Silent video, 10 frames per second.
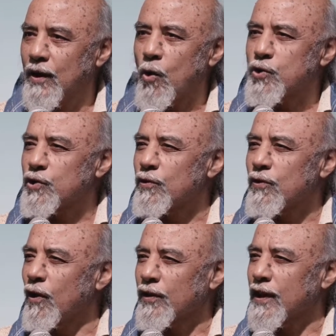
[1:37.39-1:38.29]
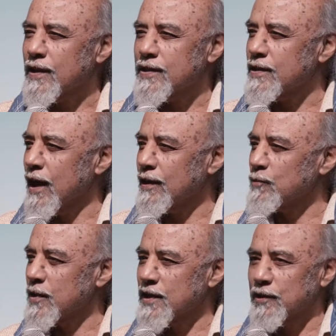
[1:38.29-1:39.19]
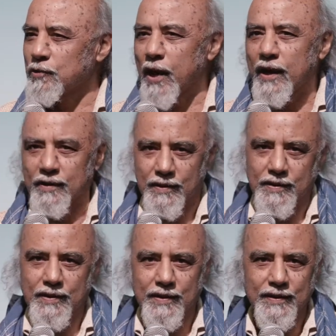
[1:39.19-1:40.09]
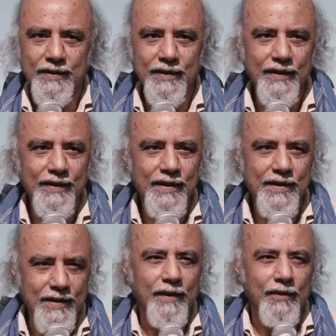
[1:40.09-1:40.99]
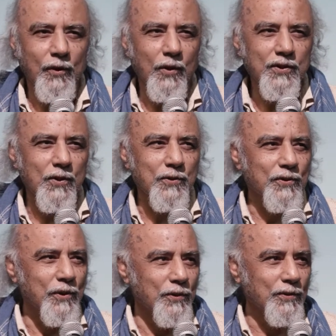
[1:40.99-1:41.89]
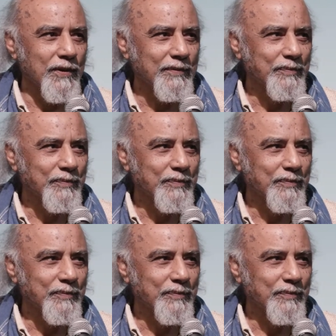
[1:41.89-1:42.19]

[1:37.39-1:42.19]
Ocean thought that sun was the greatest. Sun thought so too.